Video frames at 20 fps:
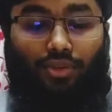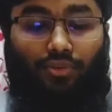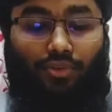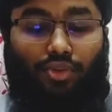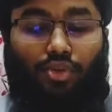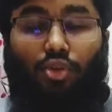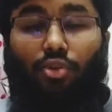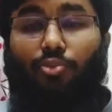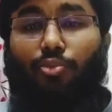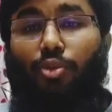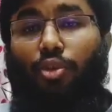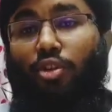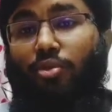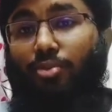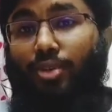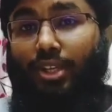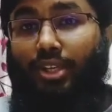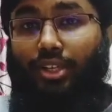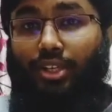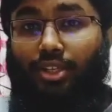of stroke volume,
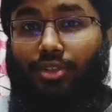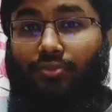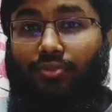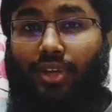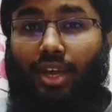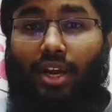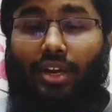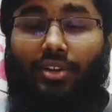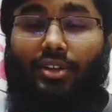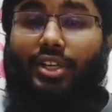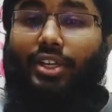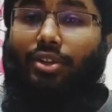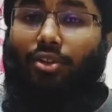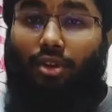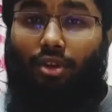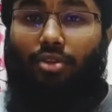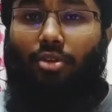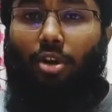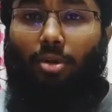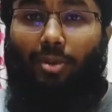decrease of the heart rate
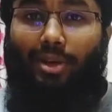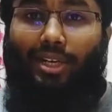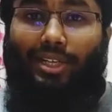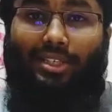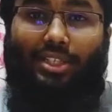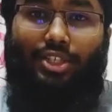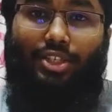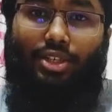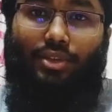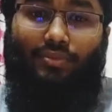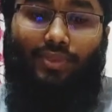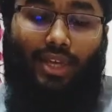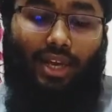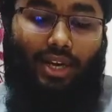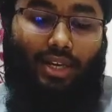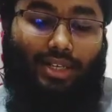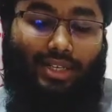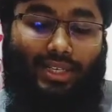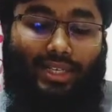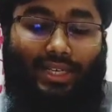or normalization of the
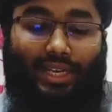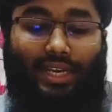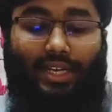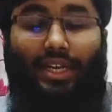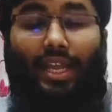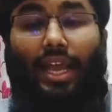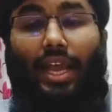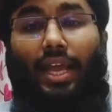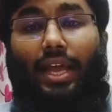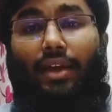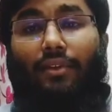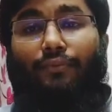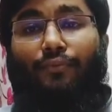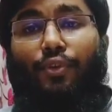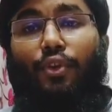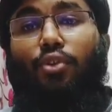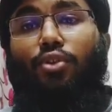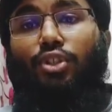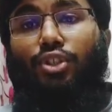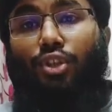heart rate, and
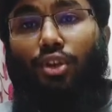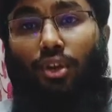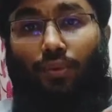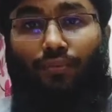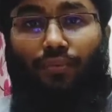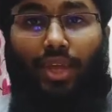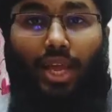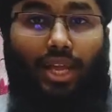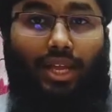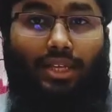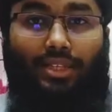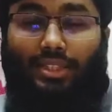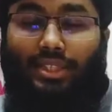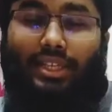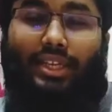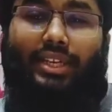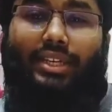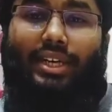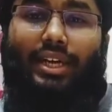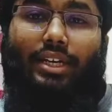fusion of the
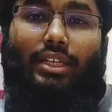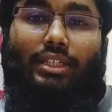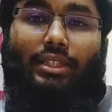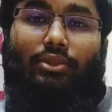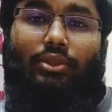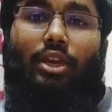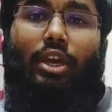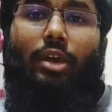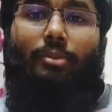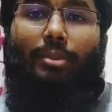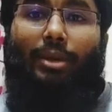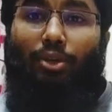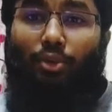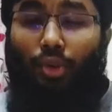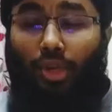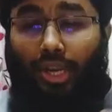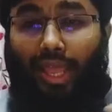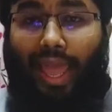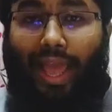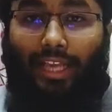second heart sound. But we
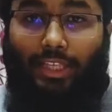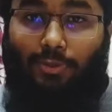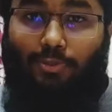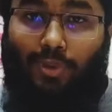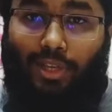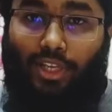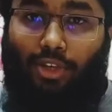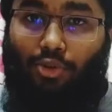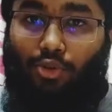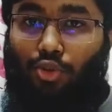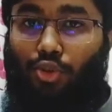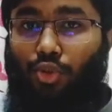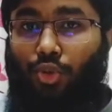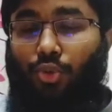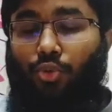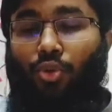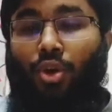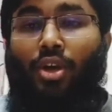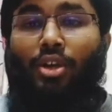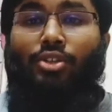will explain it to
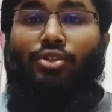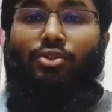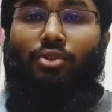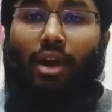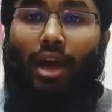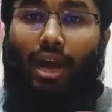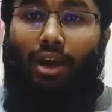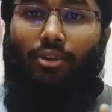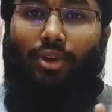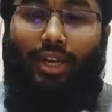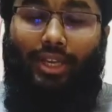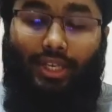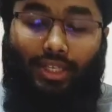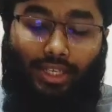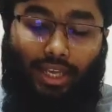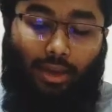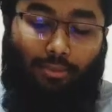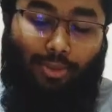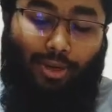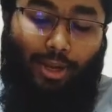you. So how can it
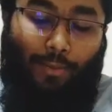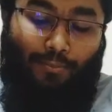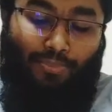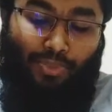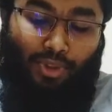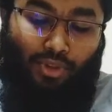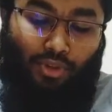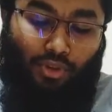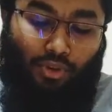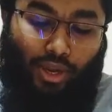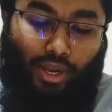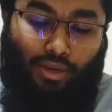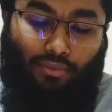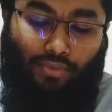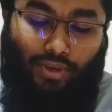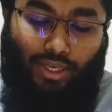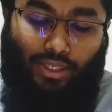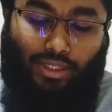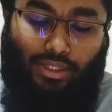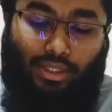happen? So at
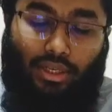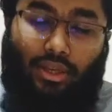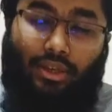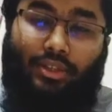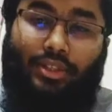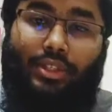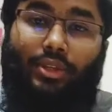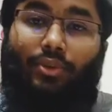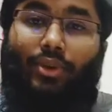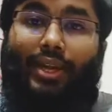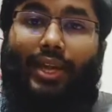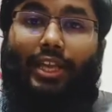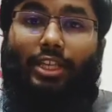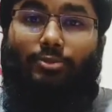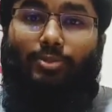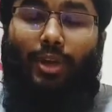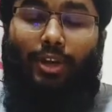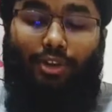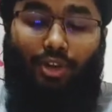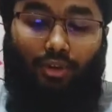first, during
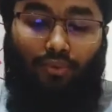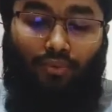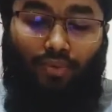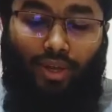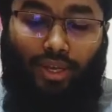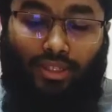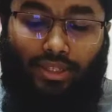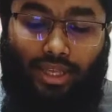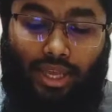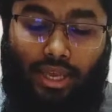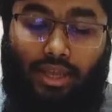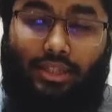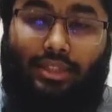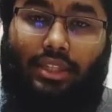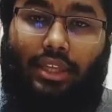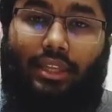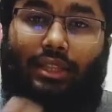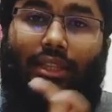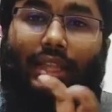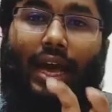expiratory phase,
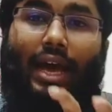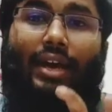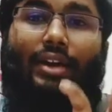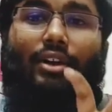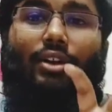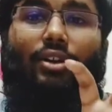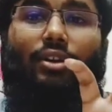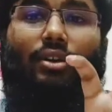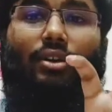the lung